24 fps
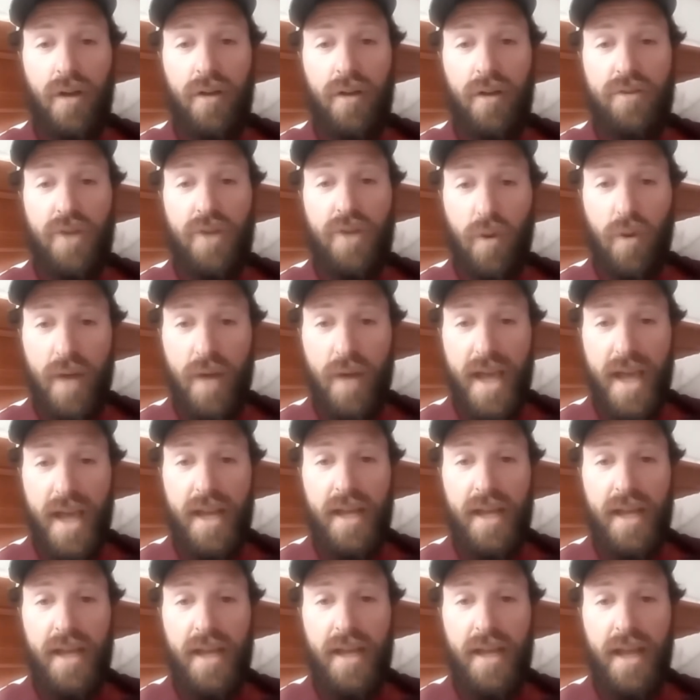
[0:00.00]

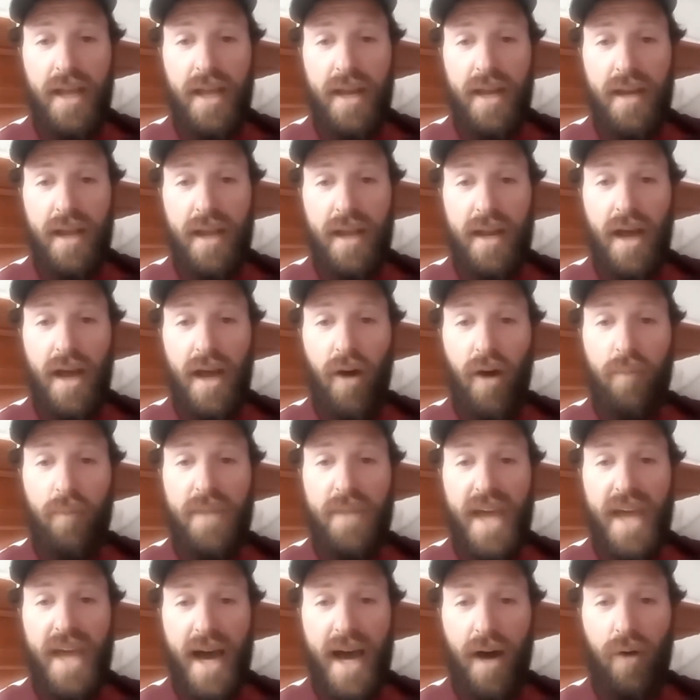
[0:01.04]
donated and, and helped
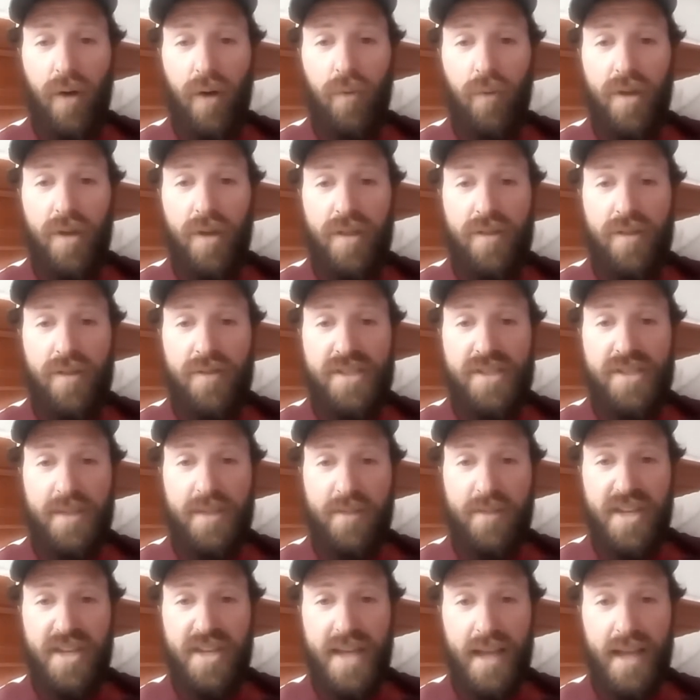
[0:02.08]
me out with some
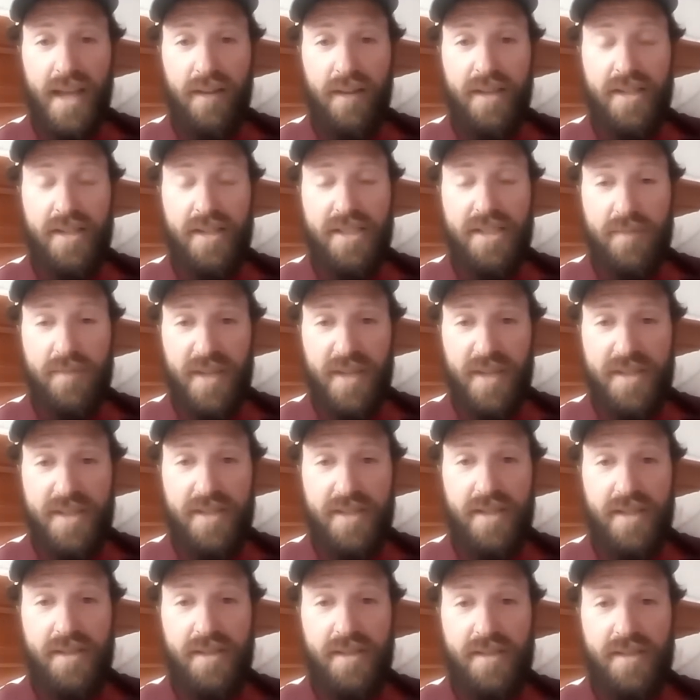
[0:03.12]
of the daily
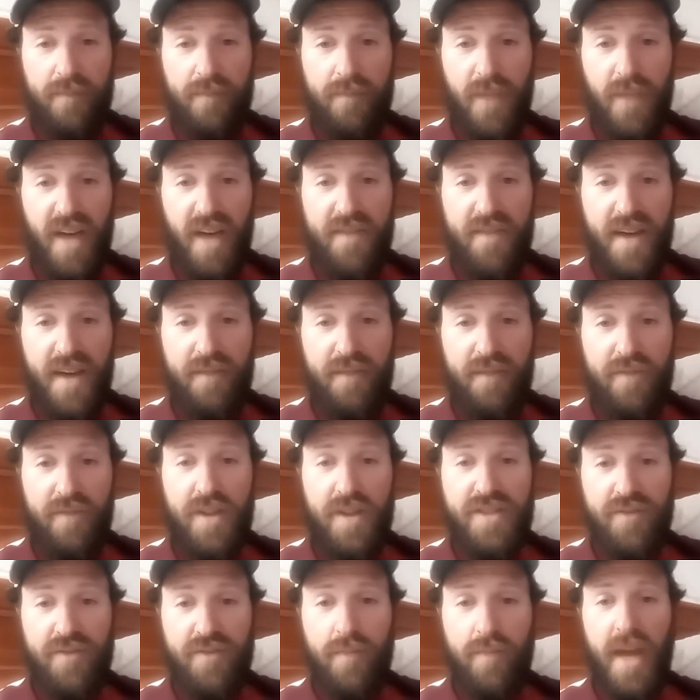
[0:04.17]
expenses. I've had
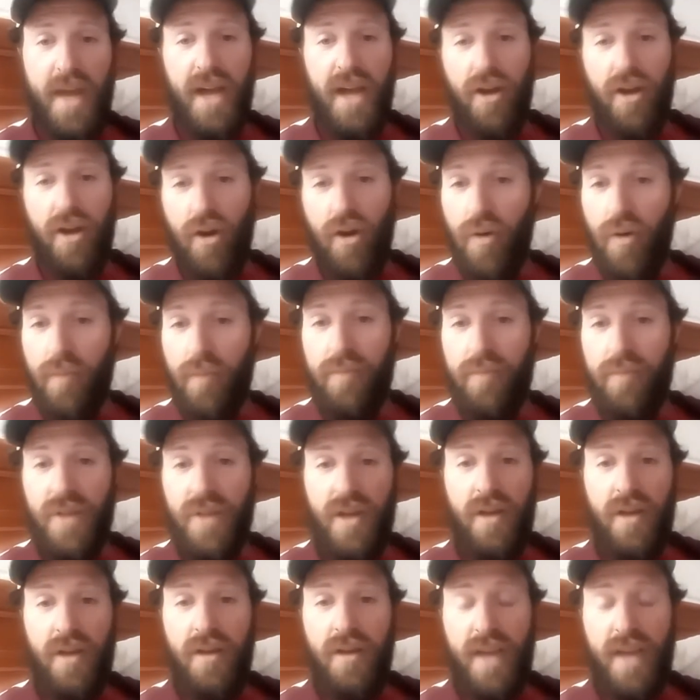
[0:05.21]
friends from back home
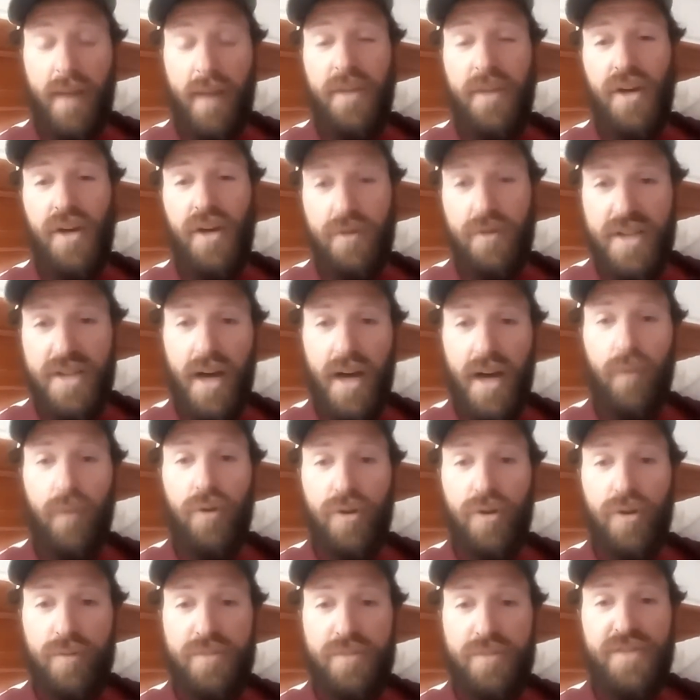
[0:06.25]
get me hotel
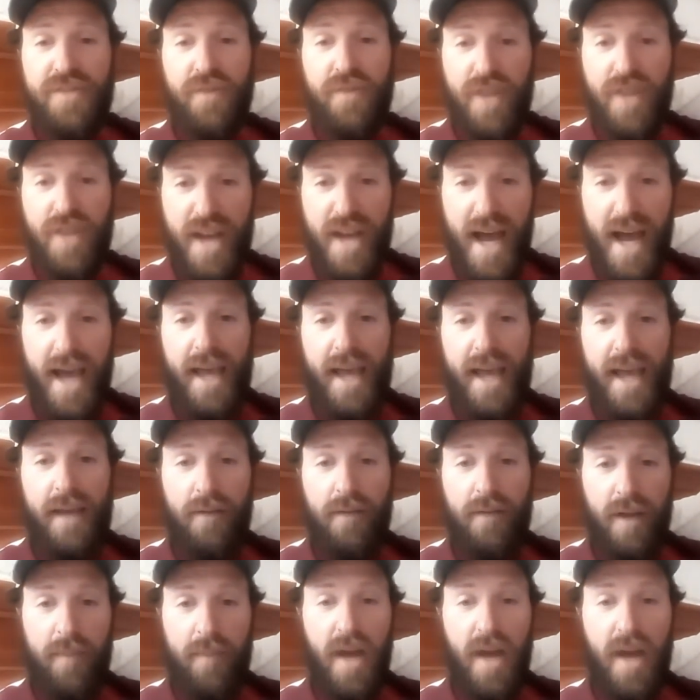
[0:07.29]
rooms for the night,
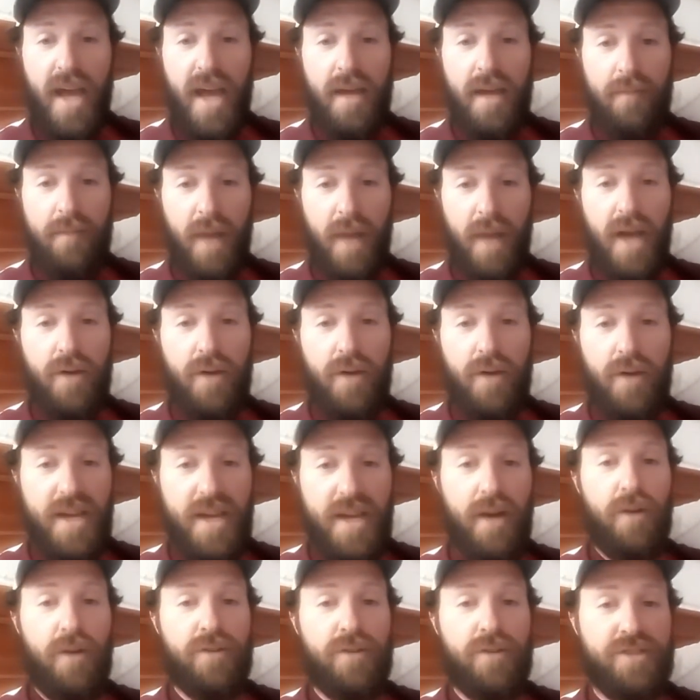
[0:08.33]
like my, my
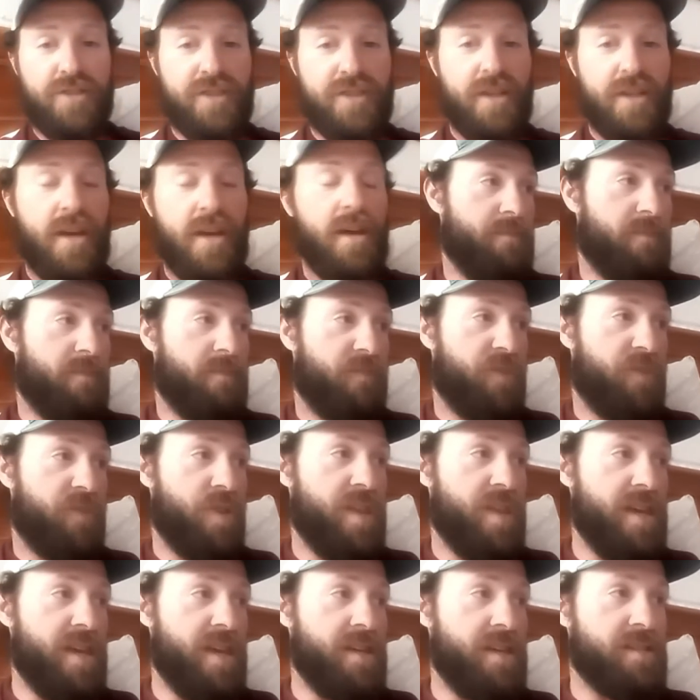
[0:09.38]
hotels for
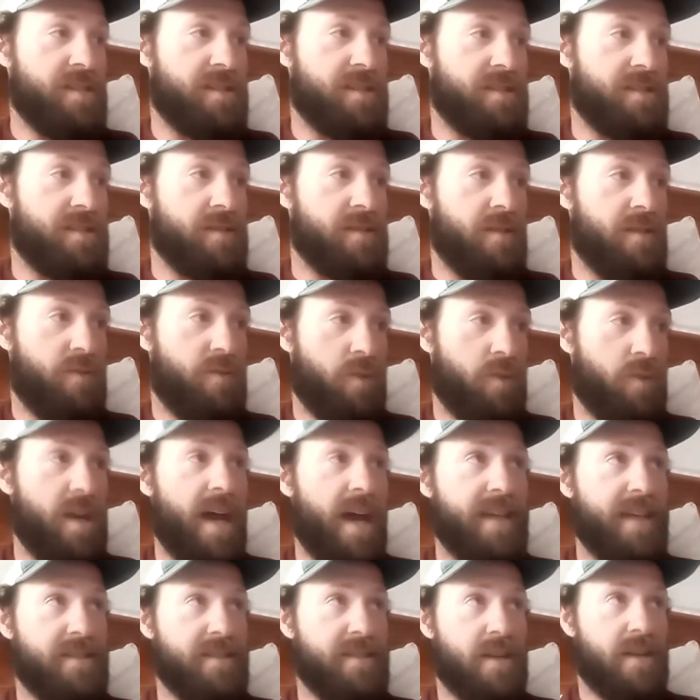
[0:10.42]
these three
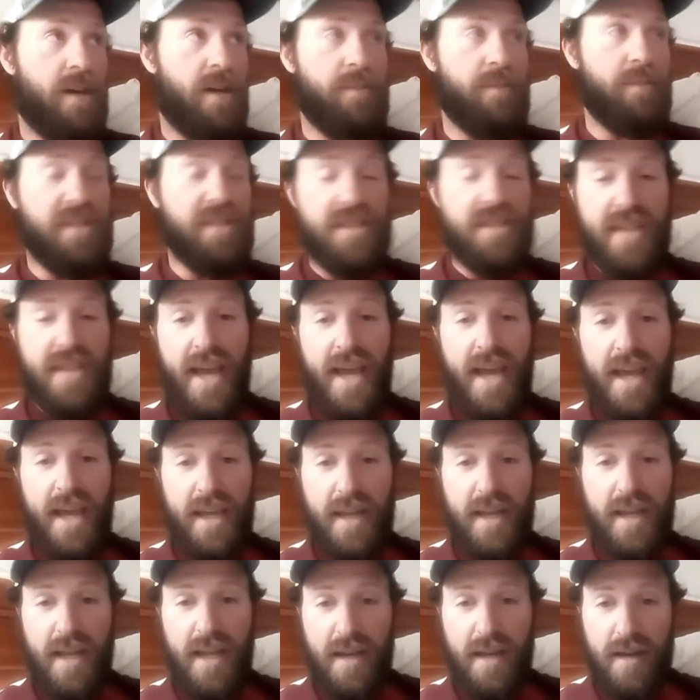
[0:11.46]
nights that I'll be
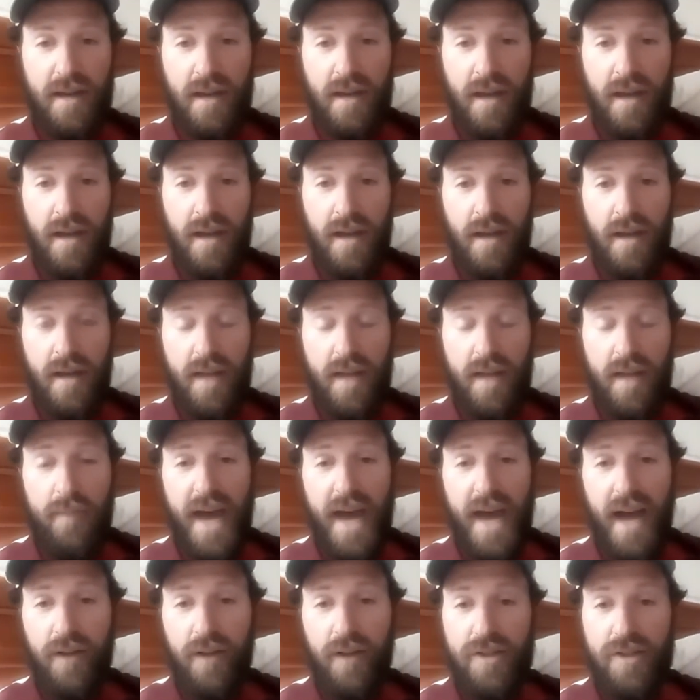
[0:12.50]
staying in, in
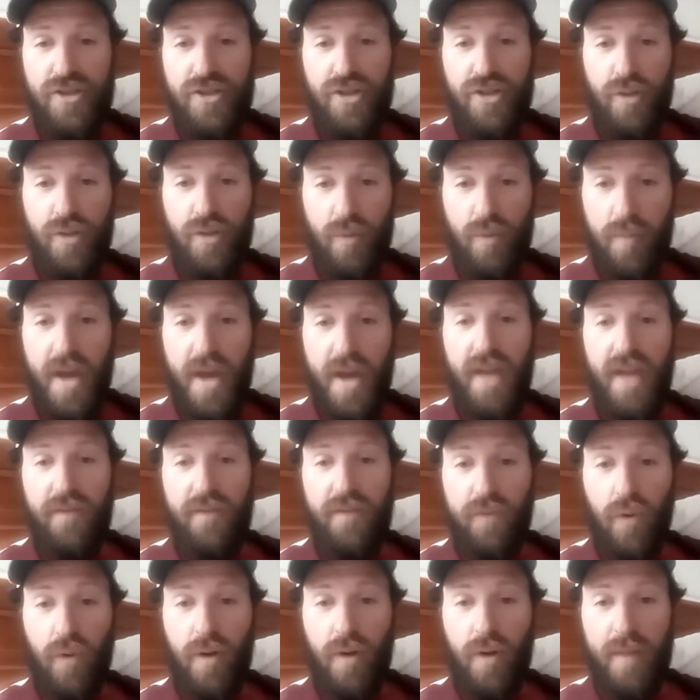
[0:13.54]
Ballinger were paid
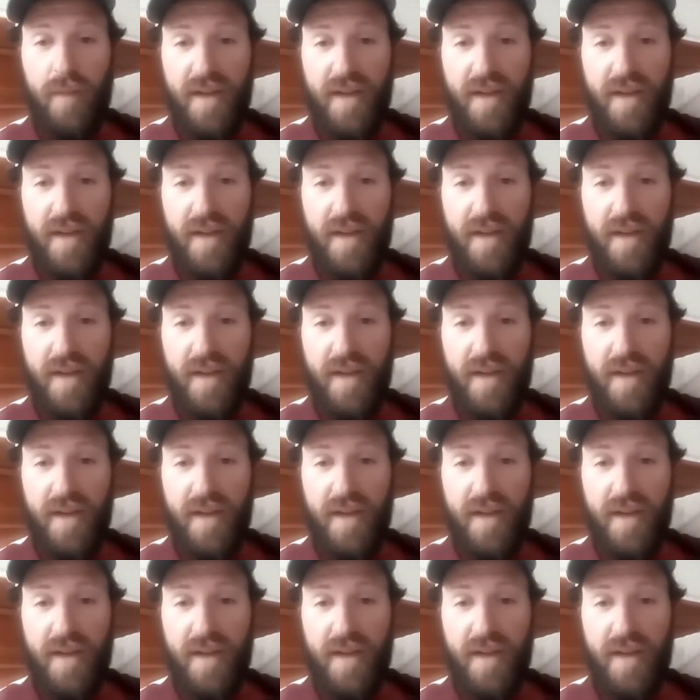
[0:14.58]
for by